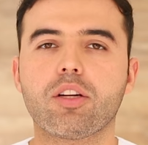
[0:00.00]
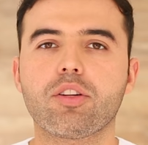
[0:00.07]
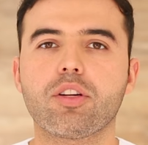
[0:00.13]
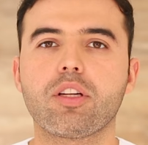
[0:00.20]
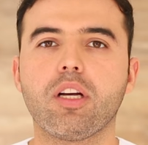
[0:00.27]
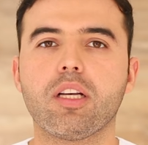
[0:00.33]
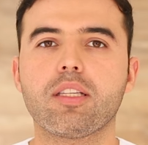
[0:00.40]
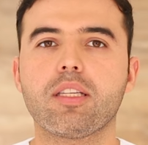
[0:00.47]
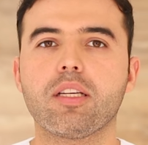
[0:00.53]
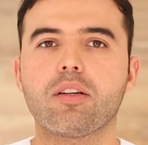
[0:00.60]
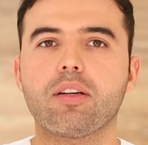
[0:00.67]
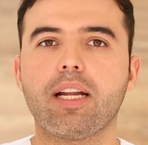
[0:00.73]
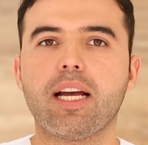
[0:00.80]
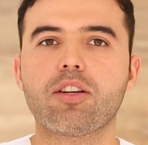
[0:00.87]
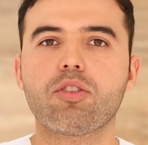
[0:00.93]
Doctor Gus here,
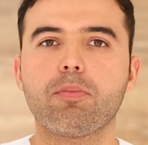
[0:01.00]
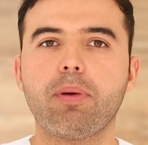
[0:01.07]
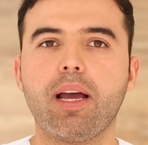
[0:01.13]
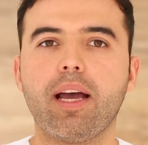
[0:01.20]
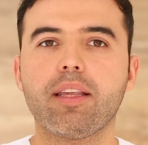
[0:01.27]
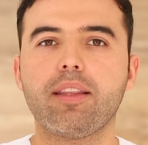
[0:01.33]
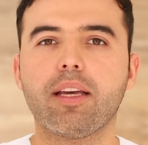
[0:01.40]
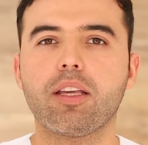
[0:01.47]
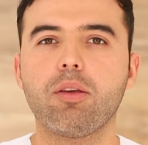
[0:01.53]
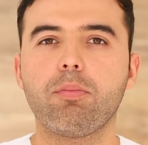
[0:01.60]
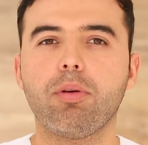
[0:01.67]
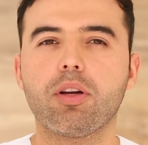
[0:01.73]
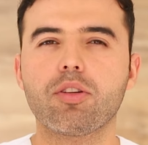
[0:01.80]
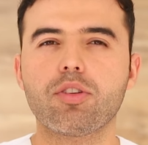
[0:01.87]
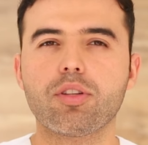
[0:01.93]
naturopath,
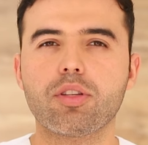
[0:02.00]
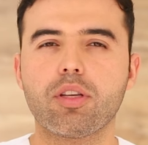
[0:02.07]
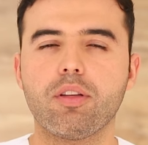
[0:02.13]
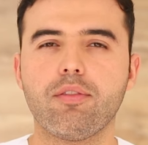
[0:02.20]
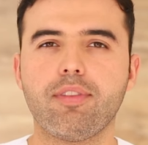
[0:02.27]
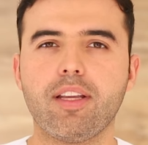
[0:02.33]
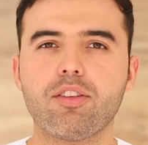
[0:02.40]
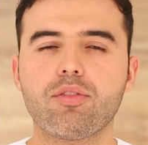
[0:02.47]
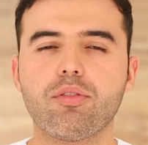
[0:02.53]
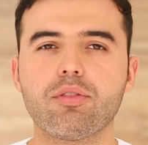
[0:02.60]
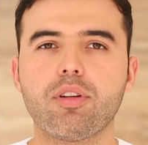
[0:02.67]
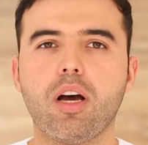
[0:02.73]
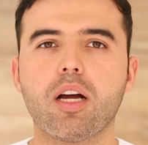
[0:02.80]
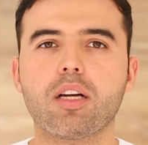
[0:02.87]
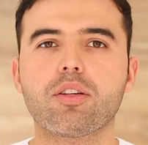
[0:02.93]
acupuncturist, conventional
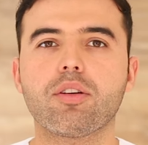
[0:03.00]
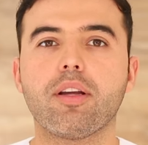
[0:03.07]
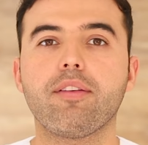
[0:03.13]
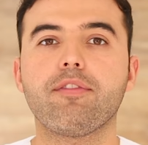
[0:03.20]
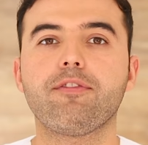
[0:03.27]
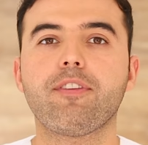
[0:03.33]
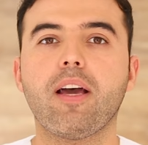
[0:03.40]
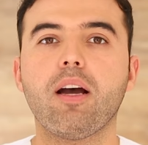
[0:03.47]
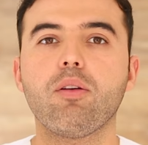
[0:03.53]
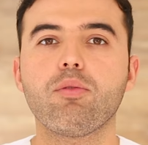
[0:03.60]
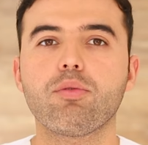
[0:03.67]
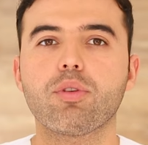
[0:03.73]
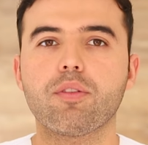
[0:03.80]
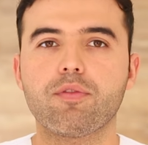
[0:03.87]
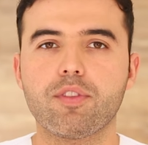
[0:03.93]
doctor, and
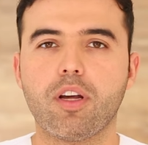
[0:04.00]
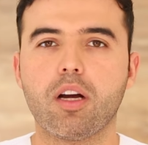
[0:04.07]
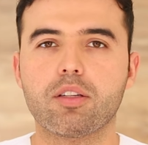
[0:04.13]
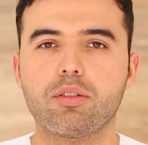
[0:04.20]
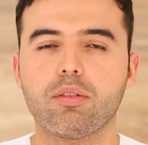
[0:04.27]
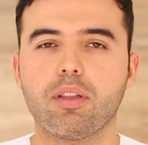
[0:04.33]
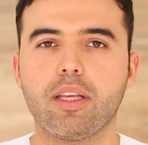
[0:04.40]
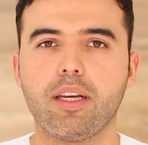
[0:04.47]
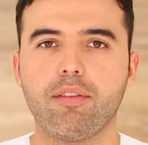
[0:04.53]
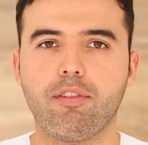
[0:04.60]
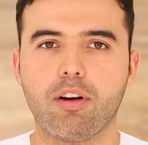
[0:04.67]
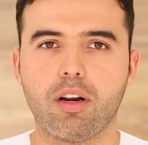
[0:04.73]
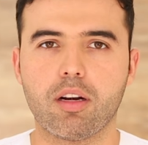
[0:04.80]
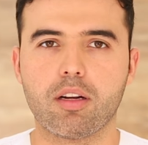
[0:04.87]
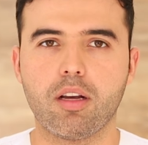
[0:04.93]
founder of D R
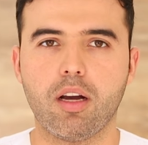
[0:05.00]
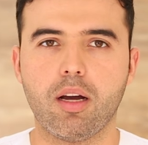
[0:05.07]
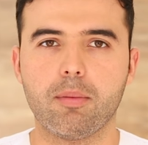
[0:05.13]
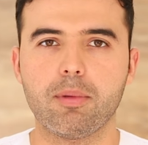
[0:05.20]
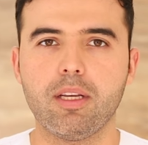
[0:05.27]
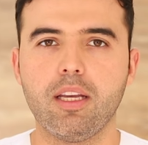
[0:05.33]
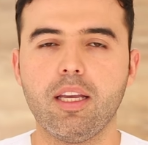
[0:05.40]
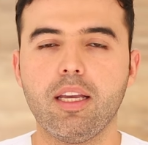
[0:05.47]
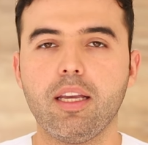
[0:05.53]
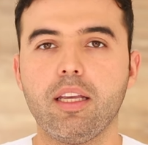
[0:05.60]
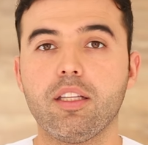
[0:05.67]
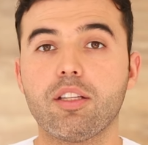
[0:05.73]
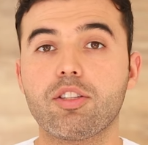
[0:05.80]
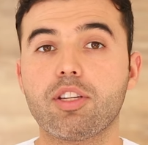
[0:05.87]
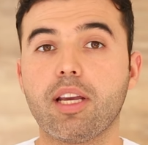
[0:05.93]
landivar dot com.
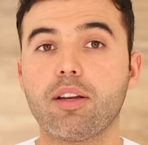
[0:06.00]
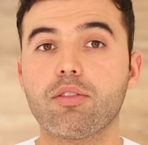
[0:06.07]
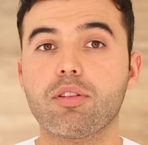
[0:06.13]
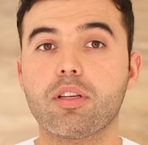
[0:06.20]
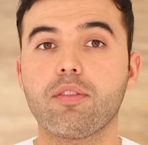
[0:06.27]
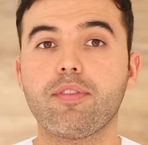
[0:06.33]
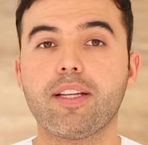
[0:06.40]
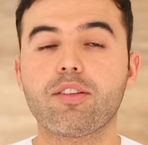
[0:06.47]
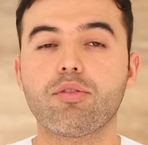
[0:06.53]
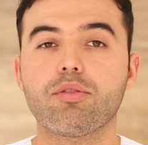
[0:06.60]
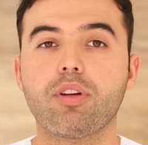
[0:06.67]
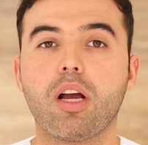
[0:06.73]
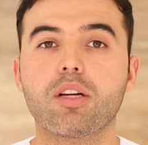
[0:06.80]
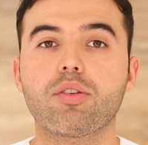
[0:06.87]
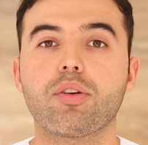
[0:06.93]
In this channel, as a conventional
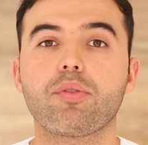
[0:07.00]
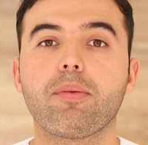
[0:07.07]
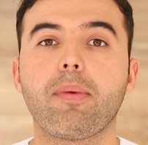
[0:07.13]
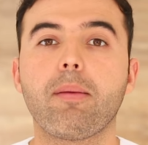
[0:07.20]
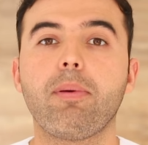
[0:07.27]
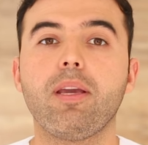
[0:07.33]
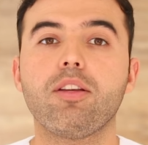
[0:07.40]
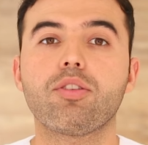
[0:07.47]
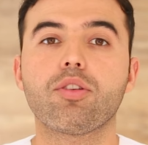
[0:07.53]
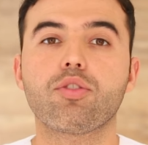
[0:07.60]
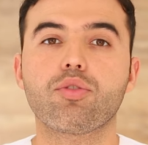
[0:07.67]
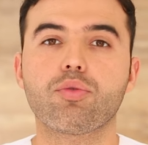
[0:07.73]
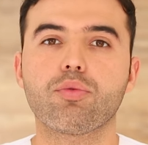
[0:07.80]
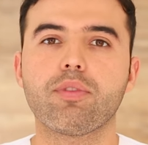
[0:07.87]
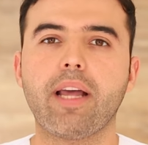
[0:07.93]
doctor, I treat my
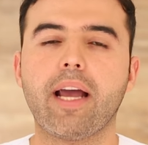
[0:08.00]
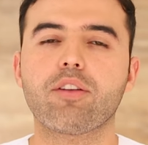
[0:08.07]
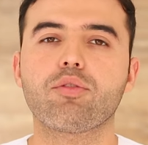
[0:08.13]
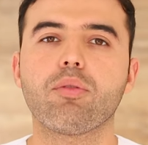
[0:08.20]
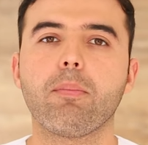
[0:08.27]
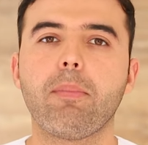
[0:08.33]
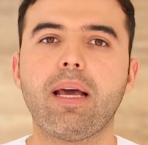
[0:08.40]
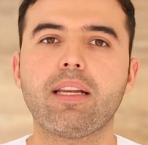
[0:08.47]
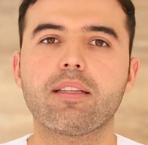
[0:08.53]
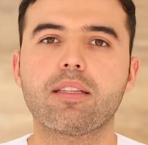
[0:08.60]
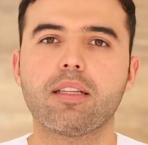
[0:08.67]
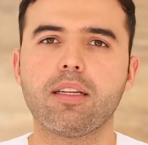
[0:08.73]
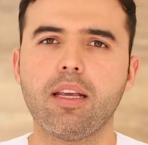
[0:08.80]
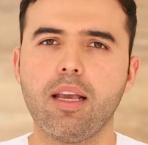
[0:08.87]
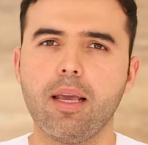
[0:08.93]
patients through natural
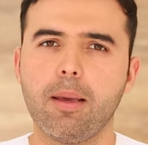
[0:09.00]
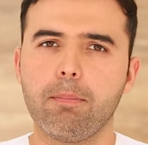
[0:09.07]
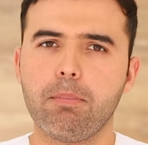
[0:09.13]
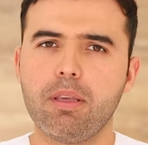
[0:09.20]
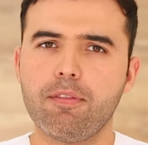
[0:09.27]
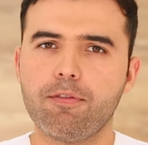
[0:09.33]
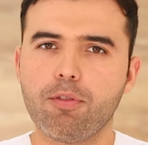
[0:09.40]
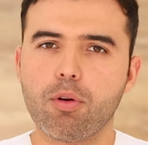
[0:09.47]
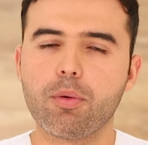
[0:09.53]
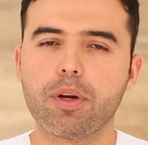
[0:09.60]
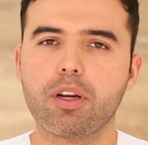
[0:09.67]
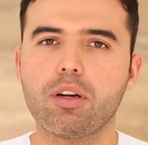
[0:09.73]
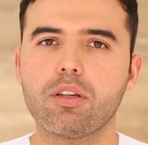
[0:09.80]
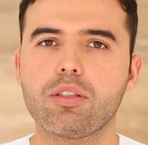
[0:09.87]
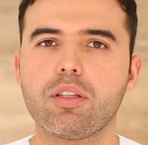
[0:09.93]
medicine before
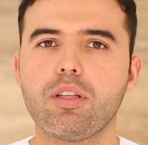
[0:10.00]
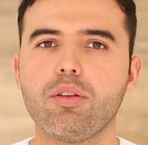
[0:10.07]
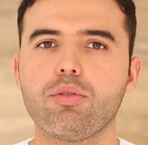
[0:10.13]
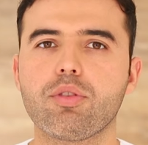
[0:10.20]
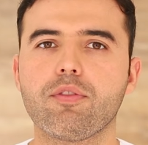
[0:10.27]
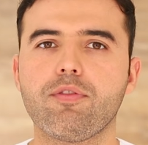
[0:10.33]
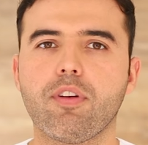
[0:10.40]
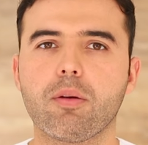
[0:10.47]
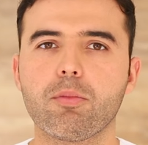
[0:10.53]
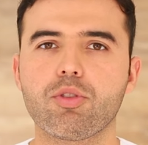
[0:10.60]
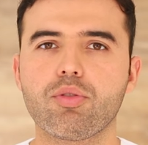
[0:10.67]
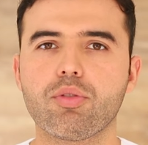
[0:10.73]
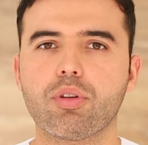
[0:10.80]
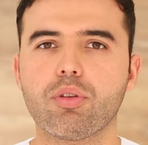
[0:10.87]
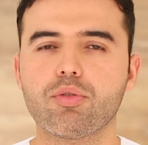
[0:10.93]
recurring to the use of
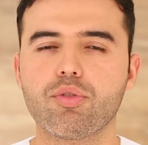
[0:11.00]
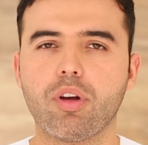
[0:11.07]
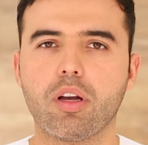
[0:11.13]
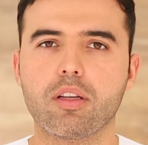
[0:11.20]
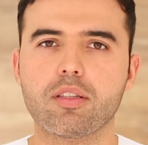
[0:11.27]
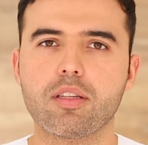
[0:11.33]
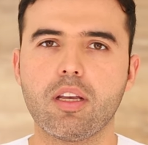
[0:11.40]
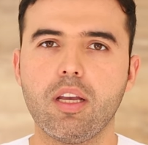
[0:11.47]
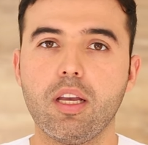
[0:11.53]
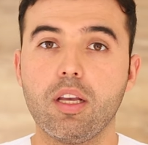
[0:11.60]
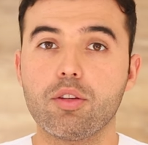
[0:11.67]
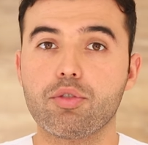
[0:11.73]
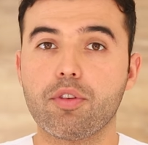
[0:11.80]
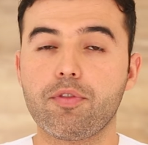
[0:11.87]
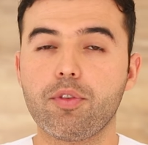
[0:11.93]
pharmaceutical drugs.
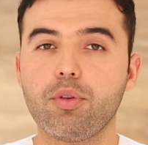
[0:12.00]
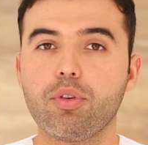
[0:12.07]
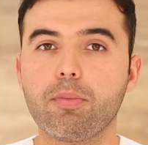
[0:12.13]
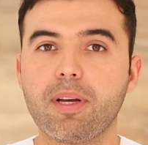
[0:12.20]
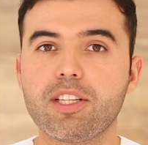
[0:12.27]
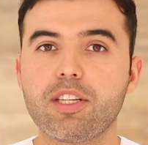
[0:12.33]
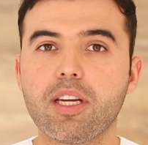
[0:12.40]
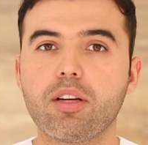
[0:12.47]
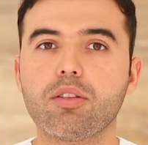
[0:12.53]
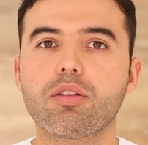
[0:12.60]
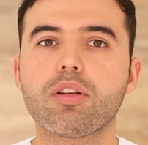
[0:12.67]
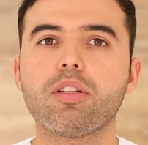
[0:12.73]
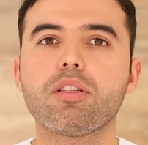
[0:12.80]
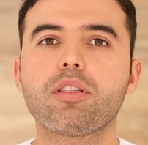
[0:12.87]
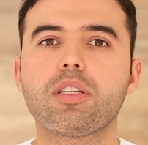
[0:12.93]
So if you're new to my channel,
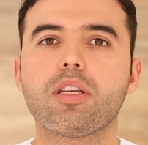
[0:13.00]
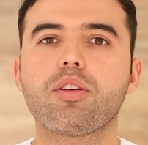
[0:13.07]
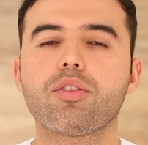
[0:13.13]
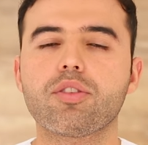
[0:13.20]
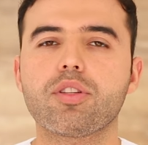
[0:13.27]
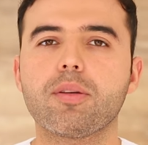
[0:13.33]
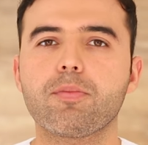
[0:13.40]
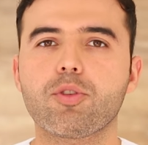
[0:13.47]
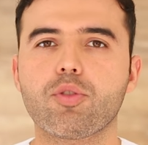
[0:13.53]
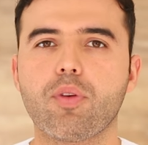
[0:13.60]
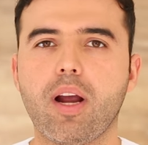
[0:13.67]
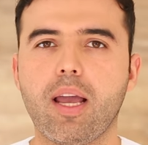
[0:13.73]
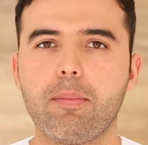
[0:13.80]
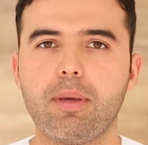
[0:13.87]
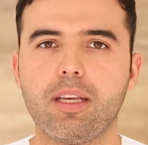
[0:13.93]
consider
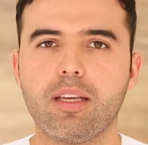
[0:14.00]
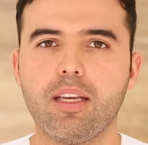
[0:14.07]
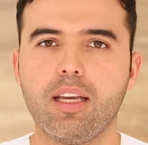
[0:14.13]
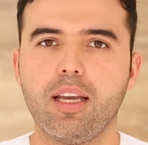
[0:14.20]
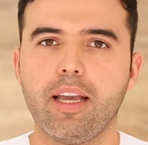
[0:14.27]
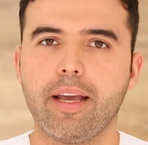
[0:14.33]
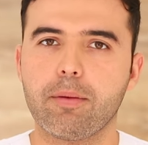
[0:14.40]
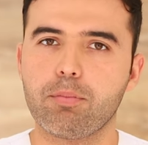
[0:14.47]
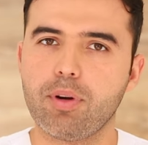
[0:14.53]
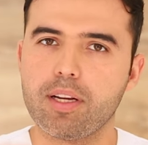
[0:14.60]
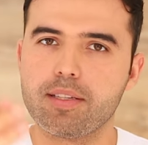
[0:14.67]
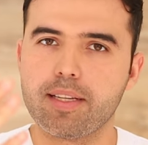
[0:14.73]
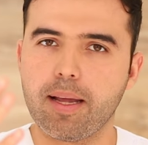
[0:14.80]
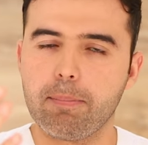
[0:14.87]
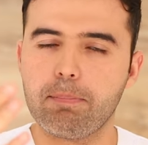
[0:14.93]
subscribing and
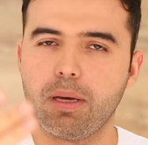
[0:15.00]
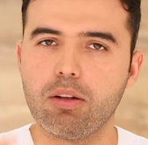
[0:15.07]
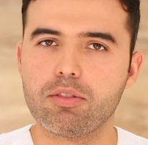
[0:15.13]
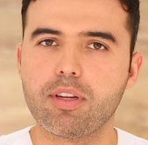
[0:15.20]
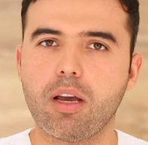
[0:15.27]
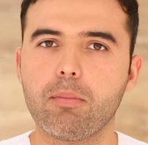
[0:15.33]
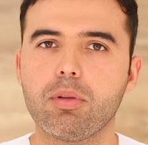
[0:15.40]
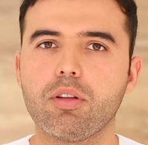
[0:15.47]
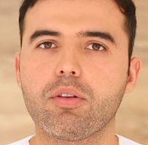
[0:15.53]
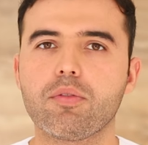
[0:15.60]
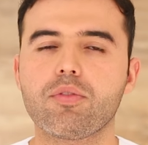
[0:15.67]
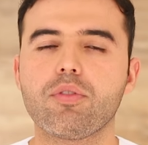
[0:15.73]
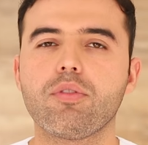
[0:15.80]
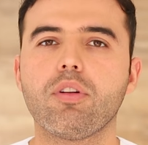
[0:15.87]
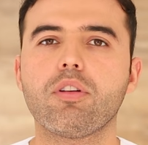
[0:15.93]
press that bell down below to
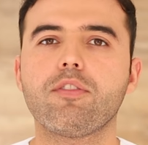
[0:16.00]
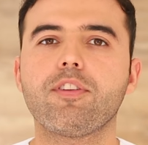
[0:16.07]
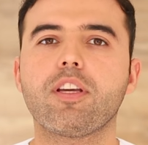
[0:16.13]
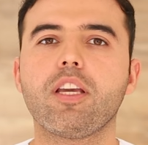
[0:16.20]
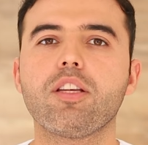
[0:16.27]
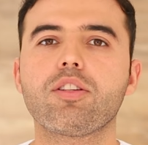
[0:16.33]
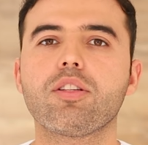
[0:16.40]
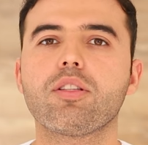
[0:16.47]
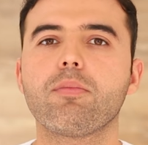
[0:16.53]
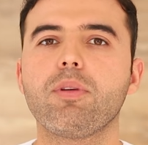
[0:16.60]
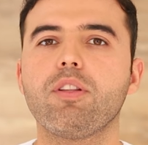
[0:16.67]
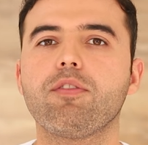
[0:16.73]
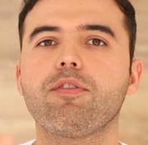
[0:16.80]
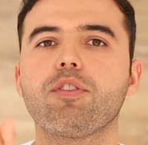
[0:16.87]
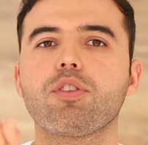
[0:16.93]
receive notifications and be
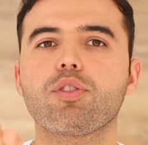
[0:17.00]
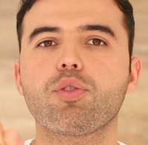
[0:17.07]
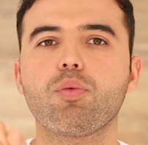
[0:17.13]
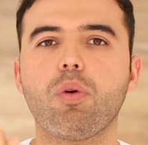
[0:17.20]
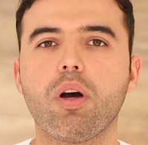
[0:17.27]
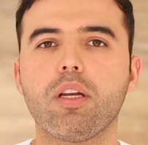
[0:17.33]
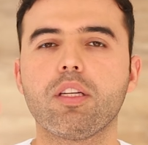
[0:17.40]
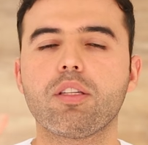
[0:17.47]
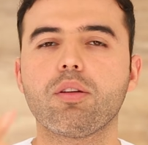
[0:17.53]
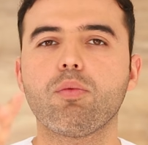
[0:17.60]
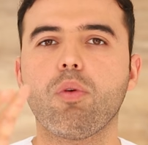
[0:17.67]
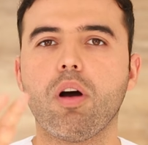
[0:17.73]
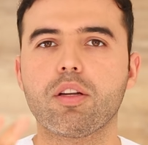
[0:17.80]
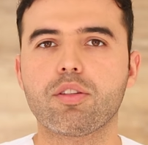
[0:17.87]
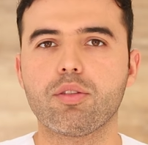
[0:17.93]
the first one to
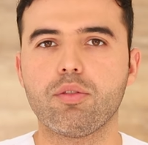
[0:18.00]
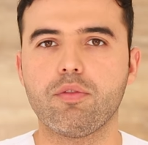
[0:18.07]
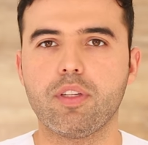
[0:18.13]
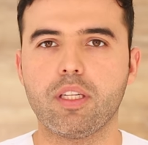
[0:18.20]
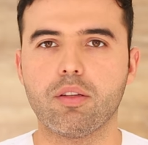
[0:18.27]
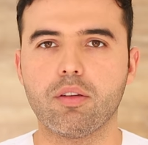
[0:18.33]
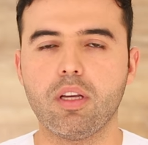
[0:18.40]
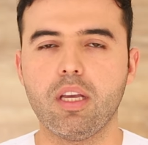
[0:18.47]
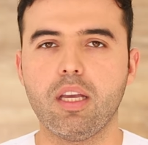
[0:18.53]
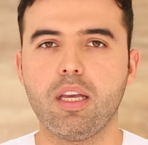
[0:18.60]
watch a new video.